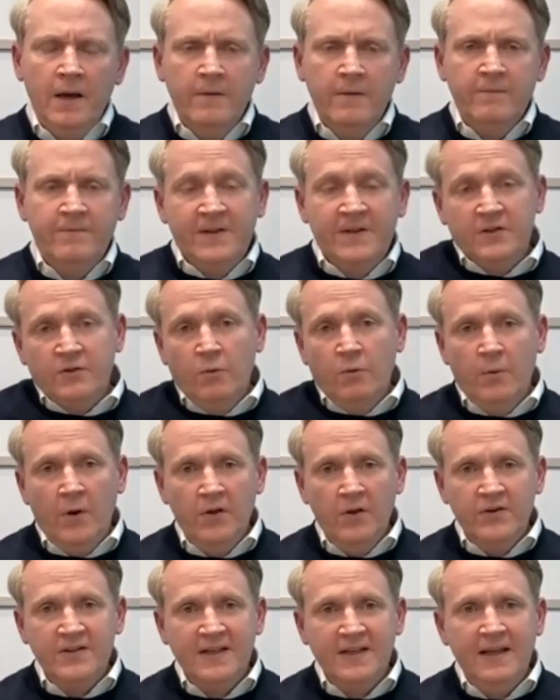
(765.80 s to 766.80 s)
fiscal
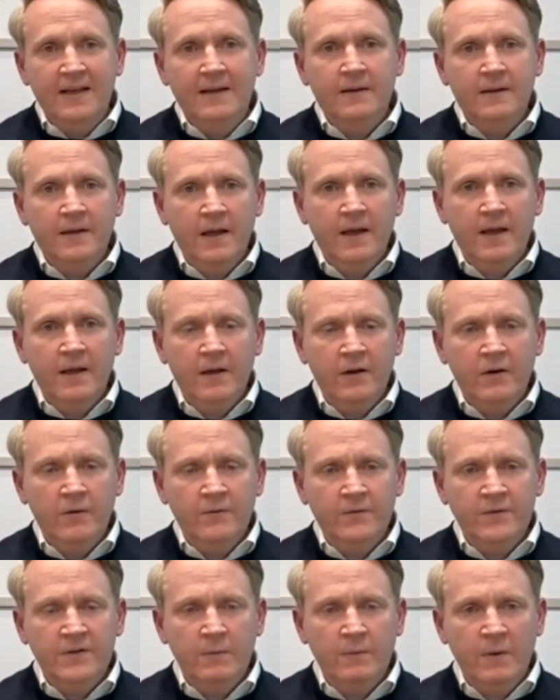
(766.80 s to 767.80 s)
policy. And
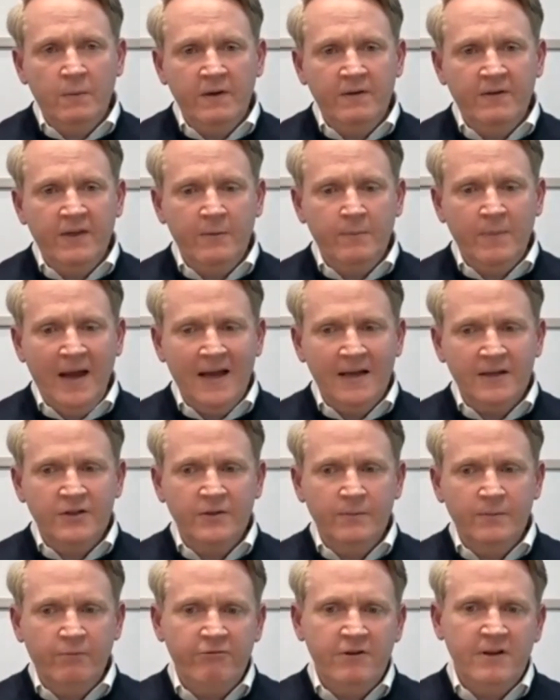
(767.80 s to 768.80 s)
obviously, when we think back
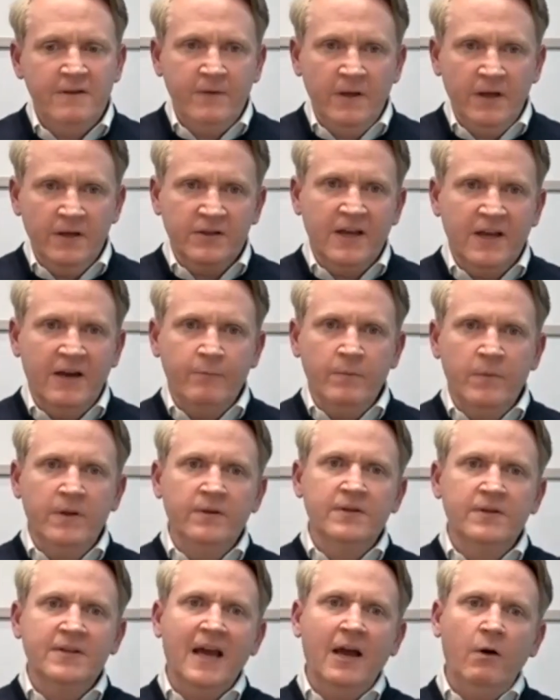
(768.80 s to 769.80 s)
to previous
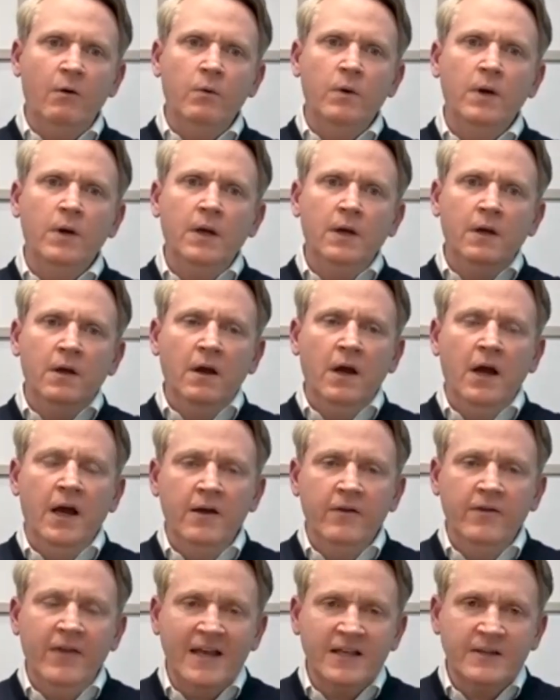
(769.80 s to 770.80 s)
governments, how
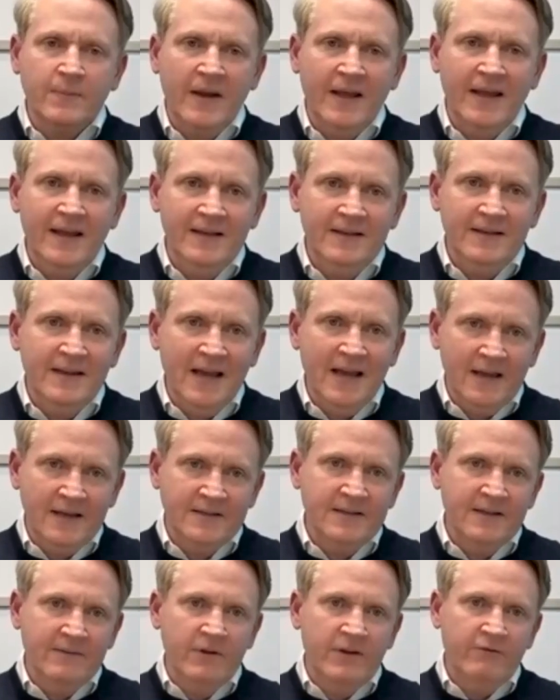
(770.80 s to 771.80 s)
that's played
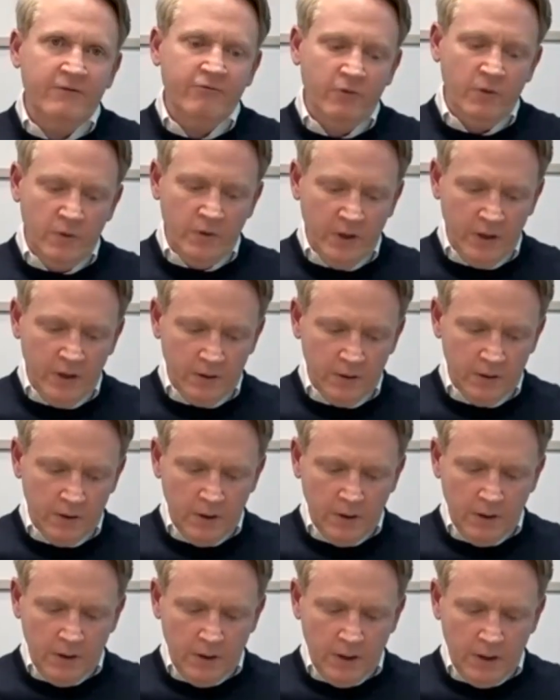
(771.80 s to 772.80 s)
negatively through the
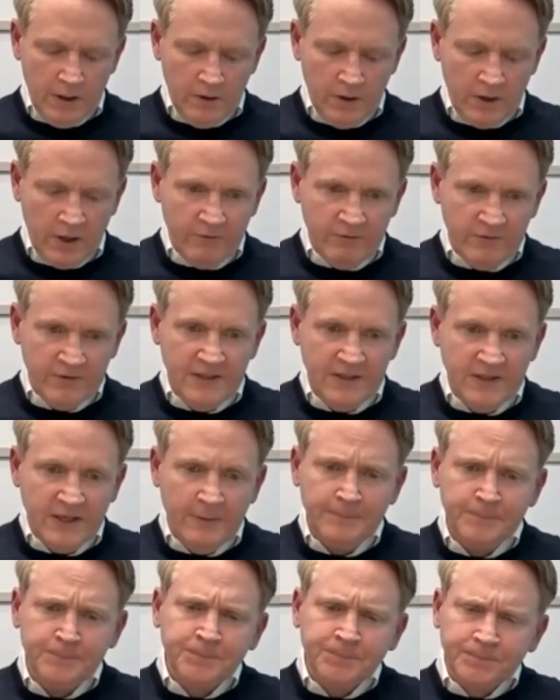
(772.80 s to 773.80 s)
currency. So
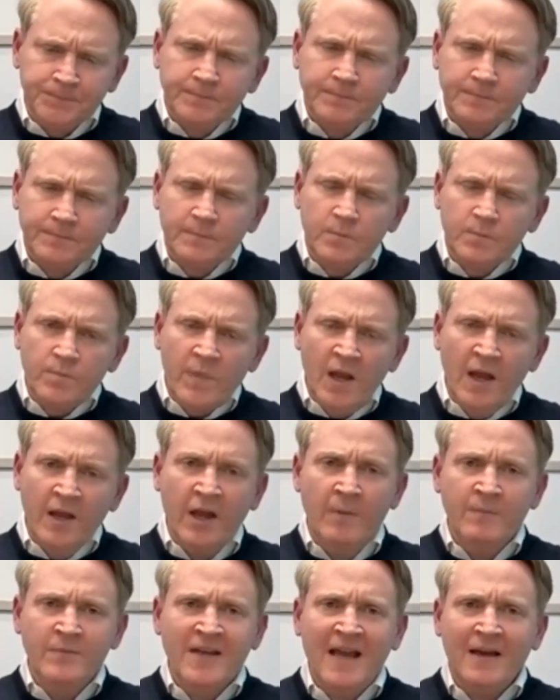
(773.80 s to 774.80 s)
I
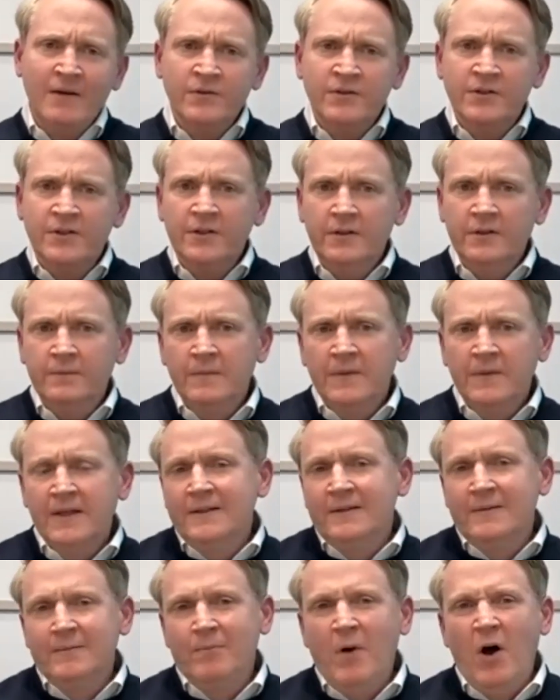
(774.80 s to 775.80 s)
come down to
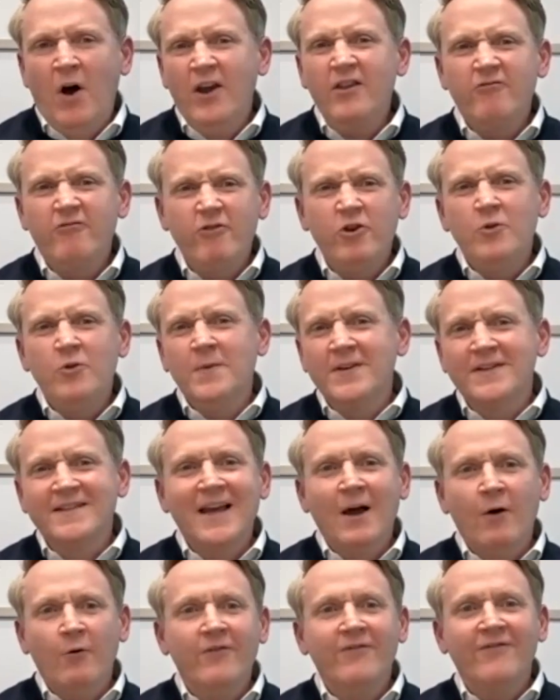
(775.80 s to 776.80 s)
buy the rumour,
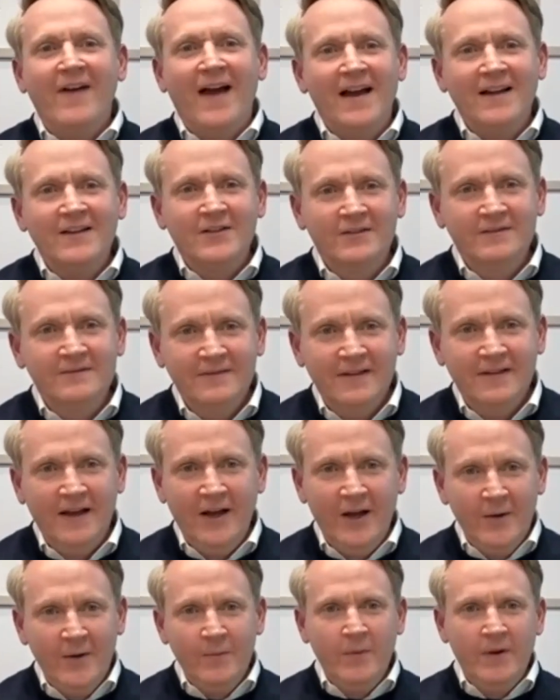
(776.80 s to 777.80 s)
sell the fact
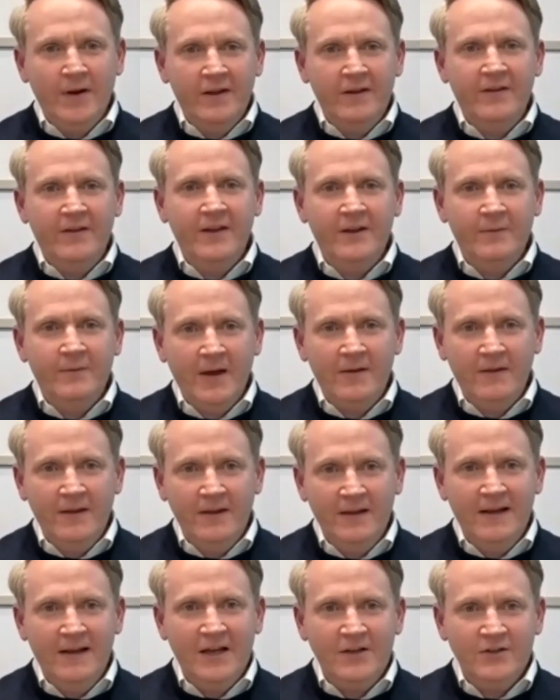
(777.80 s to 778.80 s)
when I think about
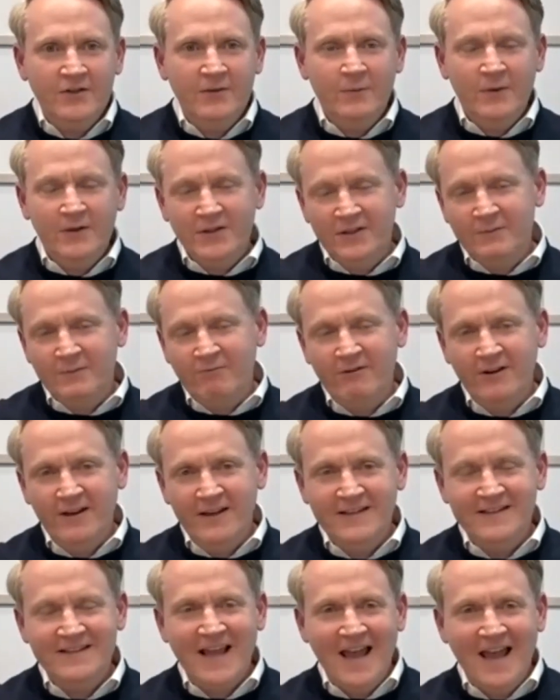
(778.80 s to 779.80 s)
the election, which is
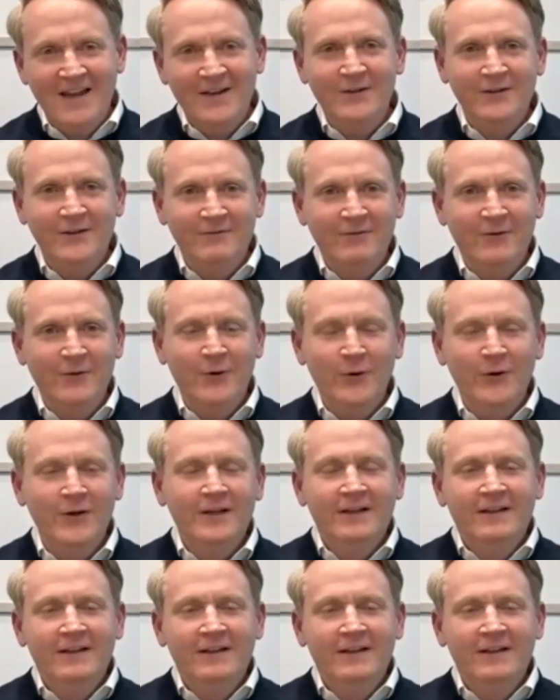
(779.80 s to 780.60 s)
pretty standard for